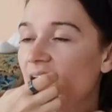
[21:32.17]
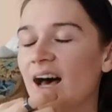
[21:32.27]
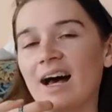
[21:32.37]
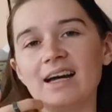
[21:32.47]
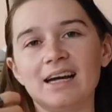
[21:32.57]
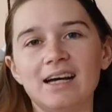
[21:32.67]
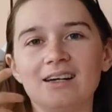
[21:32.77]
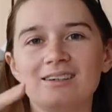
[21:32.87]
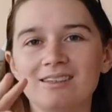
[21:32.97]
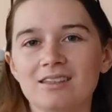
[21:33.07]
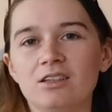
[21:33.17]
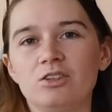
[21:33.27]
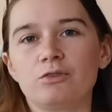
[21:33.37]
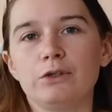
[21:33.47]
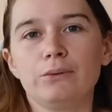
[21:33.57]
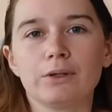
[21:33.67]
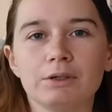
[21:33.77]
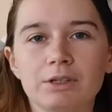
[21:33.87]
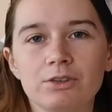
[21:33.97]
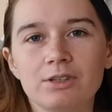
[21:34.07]
I had an interview
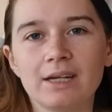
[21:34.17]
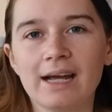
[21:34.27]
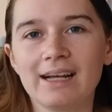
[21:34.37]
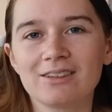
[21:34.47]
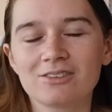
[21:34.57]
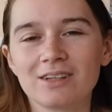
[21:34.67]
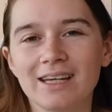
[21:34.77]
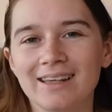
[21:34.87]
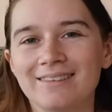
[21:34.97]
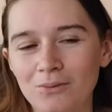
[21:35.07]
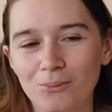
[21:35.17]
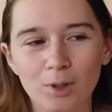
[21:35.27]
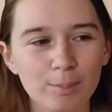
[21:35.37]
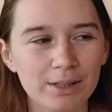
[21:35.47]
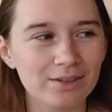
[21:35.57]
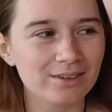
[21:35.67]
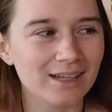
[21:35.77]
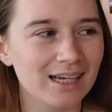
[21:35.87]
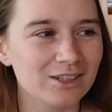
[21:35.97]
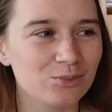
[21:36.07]
earlier today, so that went better than the
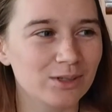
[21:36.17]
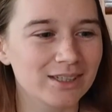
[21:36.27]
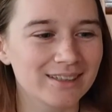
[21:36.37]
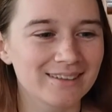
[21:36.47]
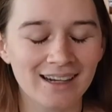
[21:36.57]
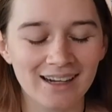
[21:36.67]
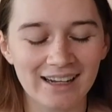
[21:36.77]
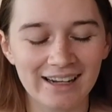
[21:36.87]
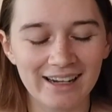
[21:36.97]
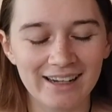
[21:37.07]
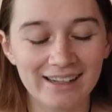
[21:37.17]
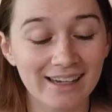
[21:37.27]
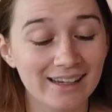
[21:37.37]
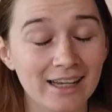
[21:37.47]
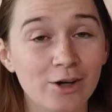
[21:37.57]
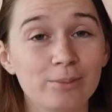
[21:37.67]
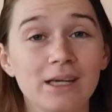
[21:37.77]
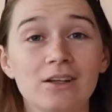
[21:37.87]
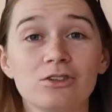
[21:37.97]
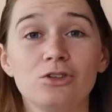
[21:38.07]
last one. I hope you
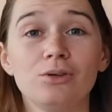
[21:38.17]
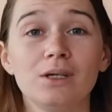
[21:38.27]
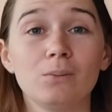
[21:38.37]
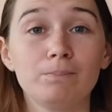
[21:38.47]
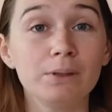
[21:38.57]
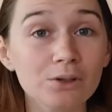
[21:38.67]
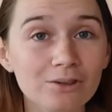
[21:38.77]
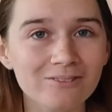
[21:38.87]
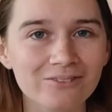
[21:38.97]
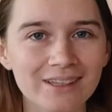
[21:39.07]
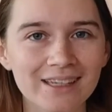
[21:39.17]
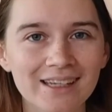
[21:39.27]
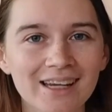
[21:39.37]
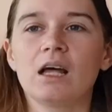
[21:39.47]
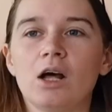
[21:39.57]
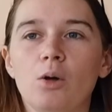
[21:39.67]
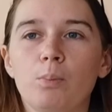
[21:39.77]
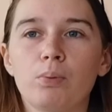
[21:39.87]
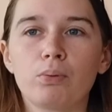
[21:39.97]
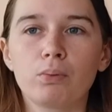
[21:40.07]
guys are doing beautifully. I'll
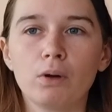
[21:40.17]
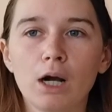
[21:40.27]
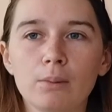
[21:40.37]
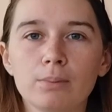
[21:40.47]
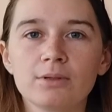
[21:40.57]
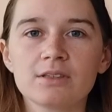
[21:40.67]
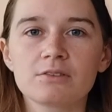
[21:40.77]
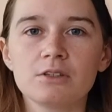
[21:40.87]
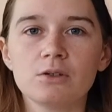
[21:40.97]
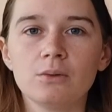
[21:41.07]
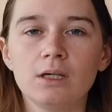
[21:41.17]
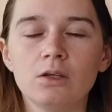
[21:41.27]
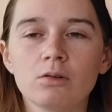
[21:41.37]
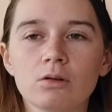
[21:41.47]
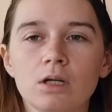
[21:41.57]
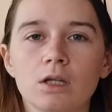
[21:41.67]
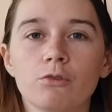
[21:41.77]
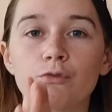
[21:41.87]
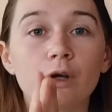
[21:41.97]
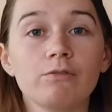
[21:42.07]
probably see you either in the
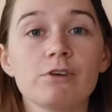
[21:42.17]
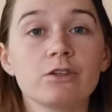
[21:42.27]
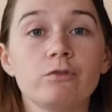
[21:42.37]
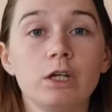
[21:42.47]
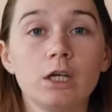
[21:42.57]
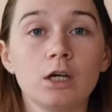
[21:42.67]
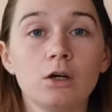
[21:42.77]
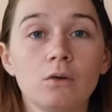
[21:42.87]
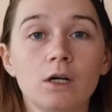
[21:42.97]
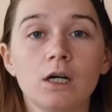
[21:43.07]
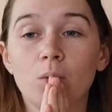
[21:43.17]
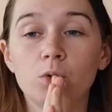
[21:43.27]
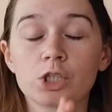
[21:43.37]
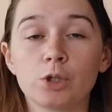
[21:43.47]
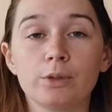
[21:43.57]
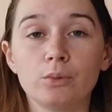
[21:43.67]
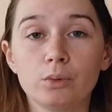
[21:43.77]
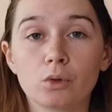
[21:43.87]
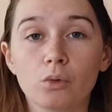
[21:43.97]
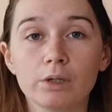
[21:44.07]
Fright Fest video, which I'll be
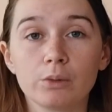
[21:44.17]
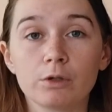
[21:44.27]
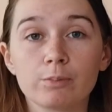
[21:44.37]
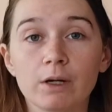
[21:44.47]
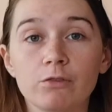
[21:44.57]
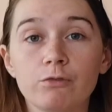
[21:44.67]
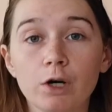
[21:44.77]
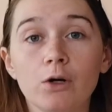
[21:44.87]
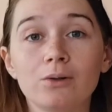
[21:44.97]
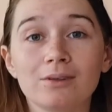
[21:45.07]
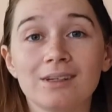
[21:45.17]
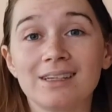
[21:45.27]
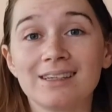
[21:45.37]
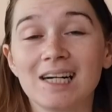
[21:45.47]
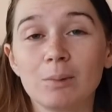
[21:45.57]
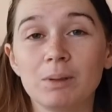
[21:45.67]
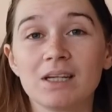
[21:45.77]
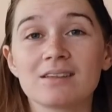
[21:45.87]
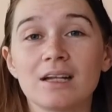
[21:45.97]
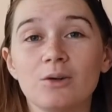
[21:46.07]
recording with my phone,
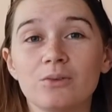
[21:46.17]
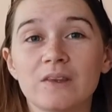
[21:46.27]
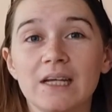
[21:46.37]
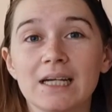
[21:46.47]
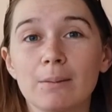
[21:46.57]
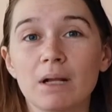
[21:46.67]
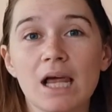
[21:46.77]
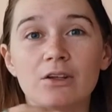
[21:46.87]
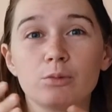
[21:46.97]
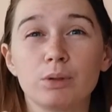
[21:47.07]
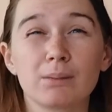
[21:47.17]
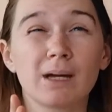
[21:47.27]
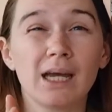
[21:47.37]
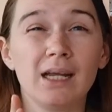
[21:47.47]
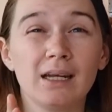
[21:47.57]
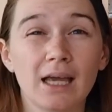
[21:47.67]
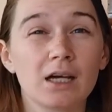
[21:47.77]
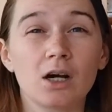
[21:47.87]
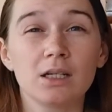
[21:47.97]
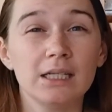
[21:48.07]
because I don't think I'm allowed to bring my
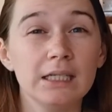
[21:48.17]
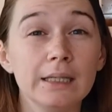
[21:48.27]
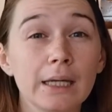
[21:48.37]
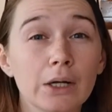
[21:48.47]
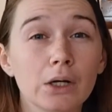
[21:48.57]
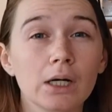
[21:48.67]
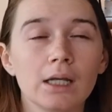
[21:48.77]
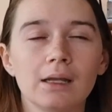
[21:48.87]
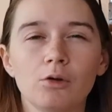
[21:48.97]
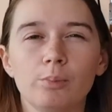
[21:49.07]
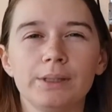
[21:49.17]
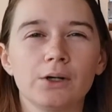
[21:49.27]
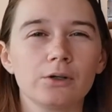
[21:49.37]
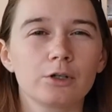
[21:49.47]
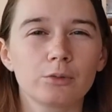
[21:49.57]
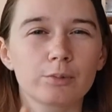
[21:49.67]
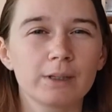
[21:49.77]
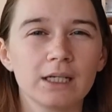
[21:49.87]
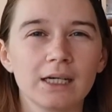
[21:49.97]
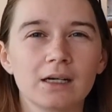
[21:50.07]
Nikon in there, and then it'll be harder with my
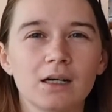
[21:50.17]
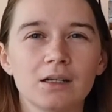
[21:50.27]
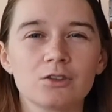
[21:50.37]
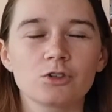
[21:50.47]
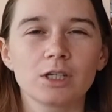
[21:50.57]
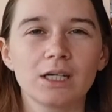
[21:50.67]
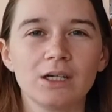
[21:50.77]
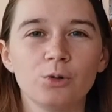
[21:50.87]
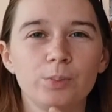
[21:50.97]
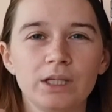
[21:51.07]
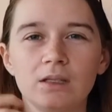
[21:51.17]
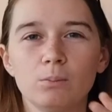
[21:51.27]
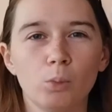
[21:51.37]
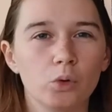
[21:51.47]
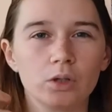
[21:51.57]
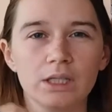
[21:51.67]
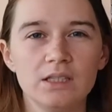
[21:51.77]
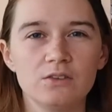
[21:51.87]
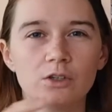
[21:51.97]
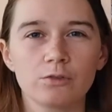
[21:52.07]
Nikon, so it'll be more
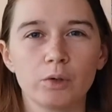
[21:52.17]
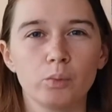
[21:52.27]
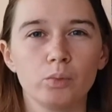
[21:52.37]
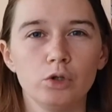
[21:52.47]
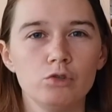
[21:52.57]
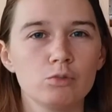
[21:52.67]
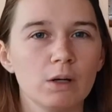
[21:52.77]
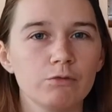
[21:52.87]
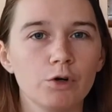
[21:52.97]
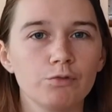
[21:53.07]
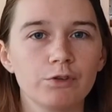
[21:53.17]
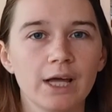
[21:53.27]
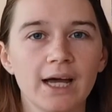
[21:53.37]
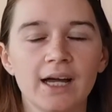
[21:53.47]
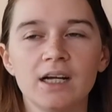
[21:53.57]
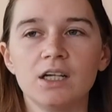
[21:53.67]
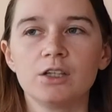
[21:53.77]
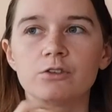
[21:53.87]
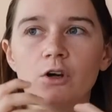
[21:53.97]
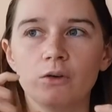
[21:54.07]
easier if I use my phone for that.
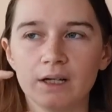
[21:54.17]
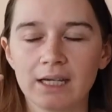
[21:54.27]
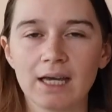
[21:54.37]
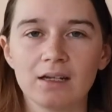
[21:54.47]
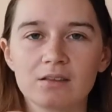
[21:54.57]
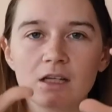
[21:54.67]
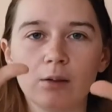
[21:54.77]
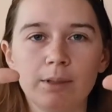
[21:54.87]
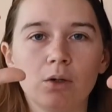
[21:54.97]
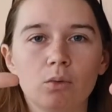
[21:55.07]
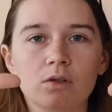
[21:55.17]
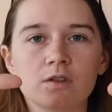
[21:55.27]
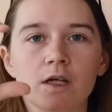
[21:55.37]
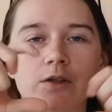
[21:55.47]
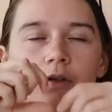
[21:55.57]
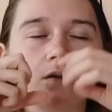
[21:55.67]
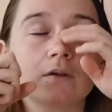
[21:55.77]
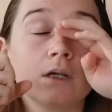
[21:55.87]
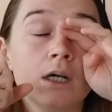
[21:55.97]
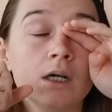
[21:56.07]
So again, it's going to be horizontal.
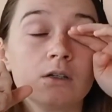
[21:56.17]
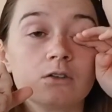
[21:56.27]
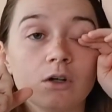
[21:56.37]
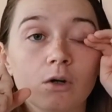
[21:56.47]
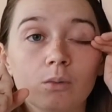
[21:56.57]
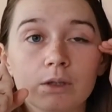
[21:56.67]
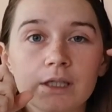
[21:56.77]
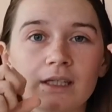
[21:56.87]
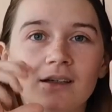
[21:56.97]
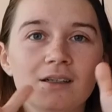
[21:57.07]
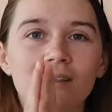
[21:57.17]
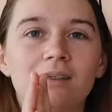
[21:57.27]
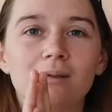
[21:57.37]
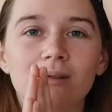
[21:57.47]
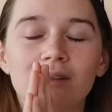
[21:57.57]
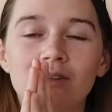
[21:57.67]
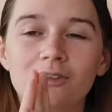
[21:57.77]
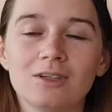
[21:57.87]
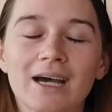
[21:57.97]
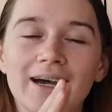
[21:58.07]
So we're going to
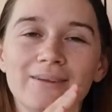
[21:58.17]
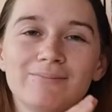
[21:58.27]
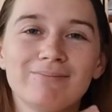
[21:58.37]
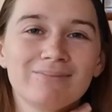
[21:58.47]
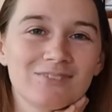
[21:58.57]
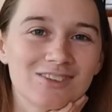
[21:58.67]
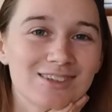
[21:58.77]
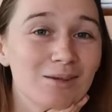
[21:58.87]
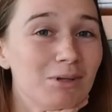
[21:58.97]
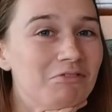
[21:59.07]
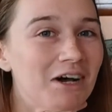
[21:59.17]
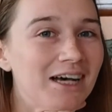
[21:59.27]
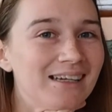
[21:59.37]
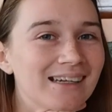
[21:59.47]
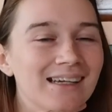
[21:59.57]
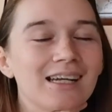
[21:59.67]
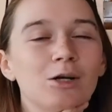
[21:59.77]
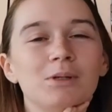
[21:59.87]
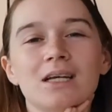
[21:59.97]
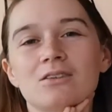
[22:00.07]
do that. So it's going to be fun, and I
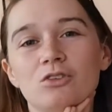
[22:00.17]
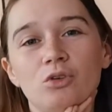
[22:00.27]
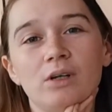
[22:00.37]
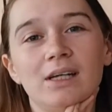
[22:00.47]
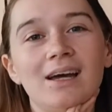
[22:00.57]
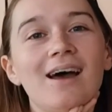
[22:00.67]
hope you guys enjoy.